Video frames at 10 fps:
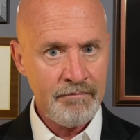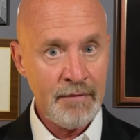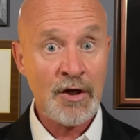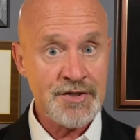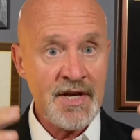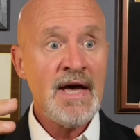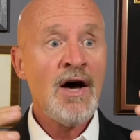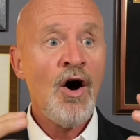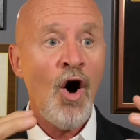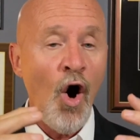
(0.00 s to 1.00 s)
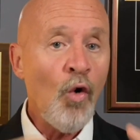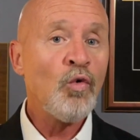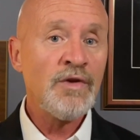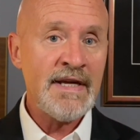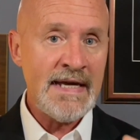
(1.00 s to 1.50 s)
because
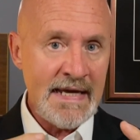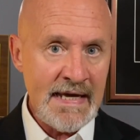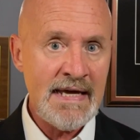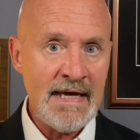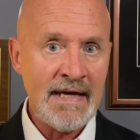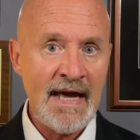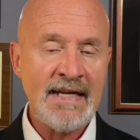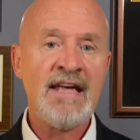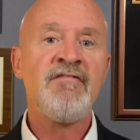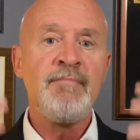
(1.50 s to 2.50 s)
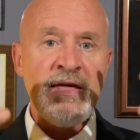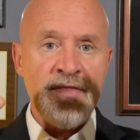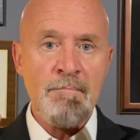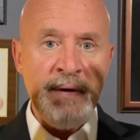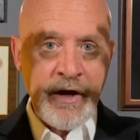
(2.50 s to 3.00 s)
only he can give me
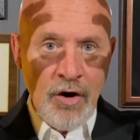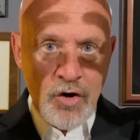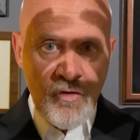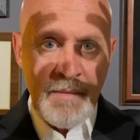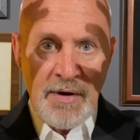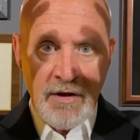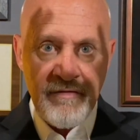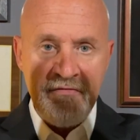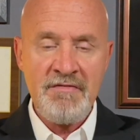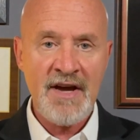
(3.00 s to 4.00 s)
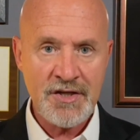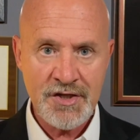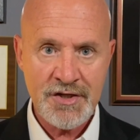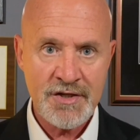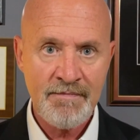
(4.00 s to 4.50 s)
the bigger criminal
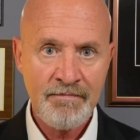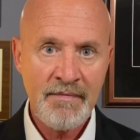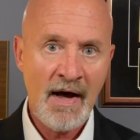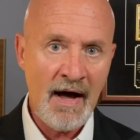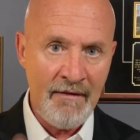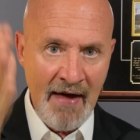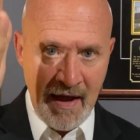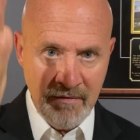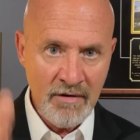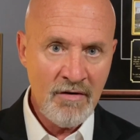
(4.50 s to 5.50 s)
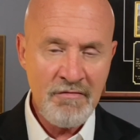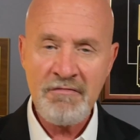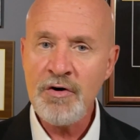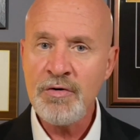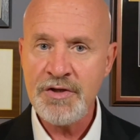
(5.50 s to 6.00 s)
fish on that
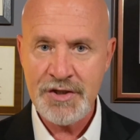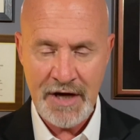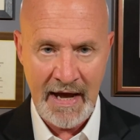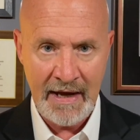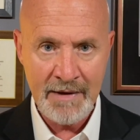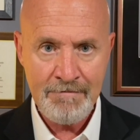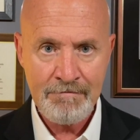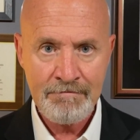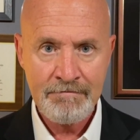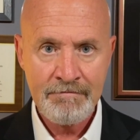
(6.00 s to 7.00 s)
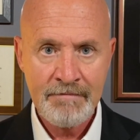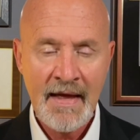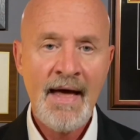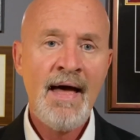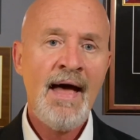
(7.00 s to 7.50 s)
food chain,
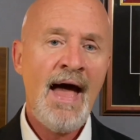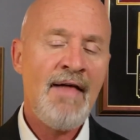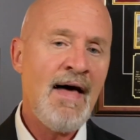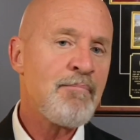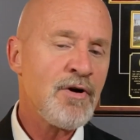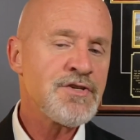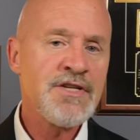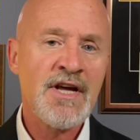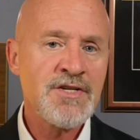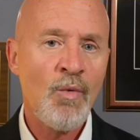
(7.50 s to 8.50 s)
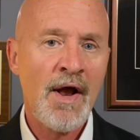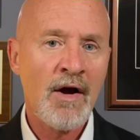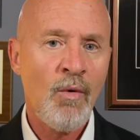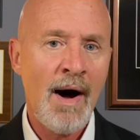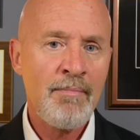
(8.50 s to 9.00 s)
and that person doesn't want to
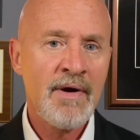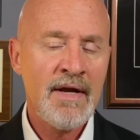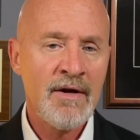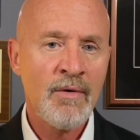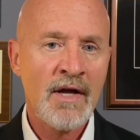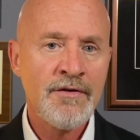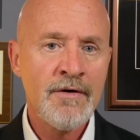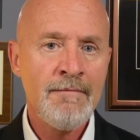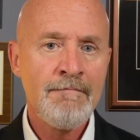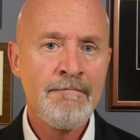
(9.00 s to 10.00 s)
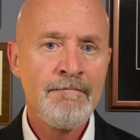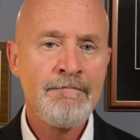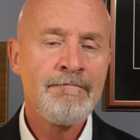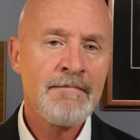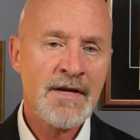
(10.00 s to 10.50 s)
cooperate, you know what I'll do?
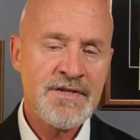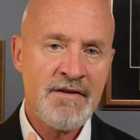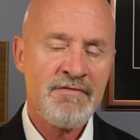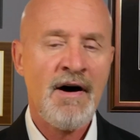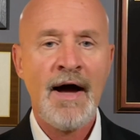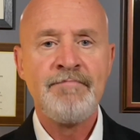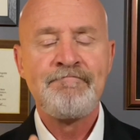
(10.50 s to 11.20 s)
I'll say, fine,